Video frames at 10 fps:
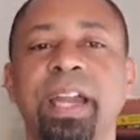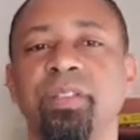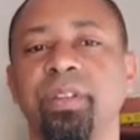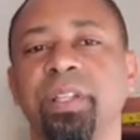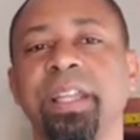
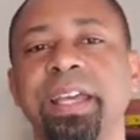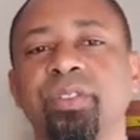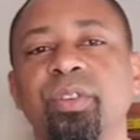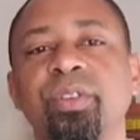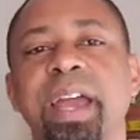either in
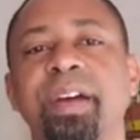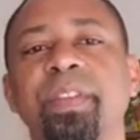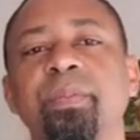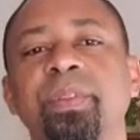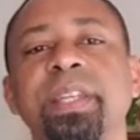class or you have
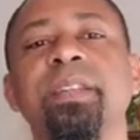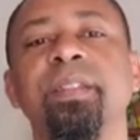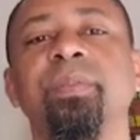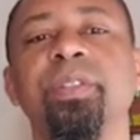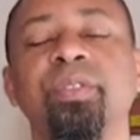them send
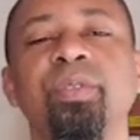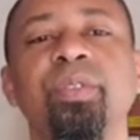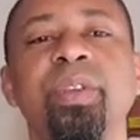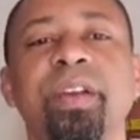something to you,